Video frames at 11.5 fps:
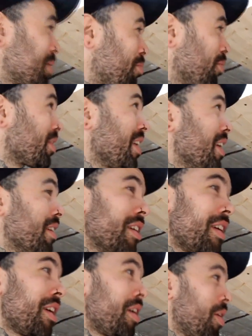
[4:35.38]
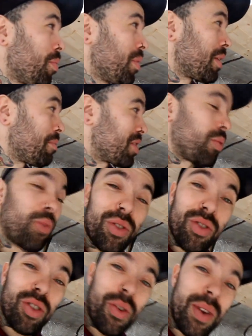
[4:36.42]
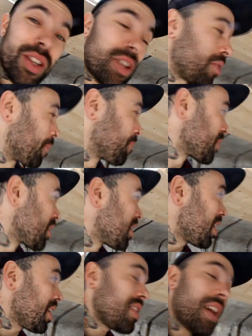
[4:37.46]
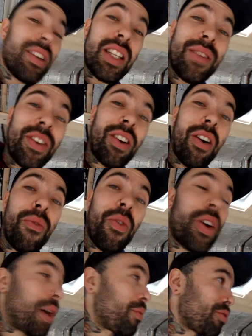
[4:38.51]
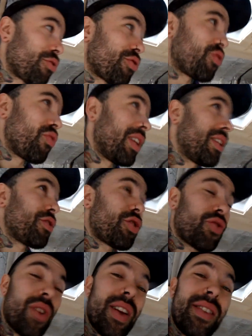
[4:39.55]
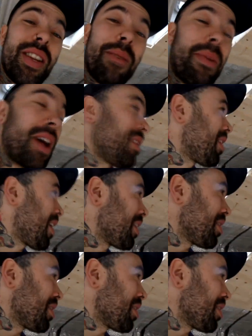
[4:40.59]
to put in with the bits of wood to screw into. In the LDV convoy, I was just drilling straight into the metal, and